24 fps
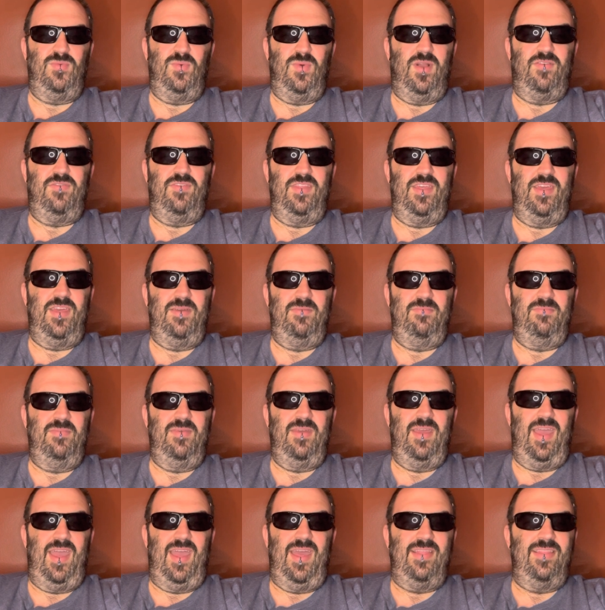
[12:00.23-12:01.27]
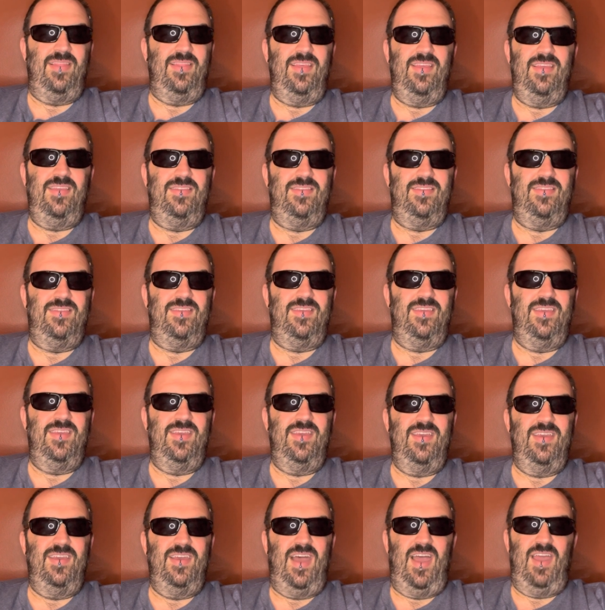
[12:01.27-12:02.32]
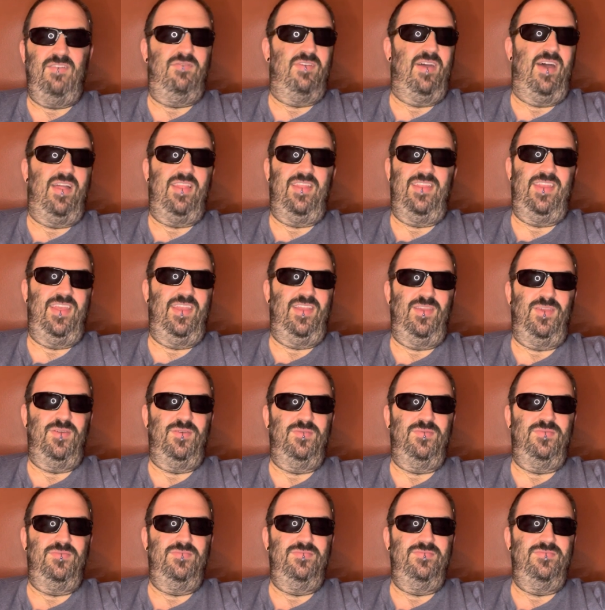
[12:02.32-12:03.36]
work for them, at least I validate you.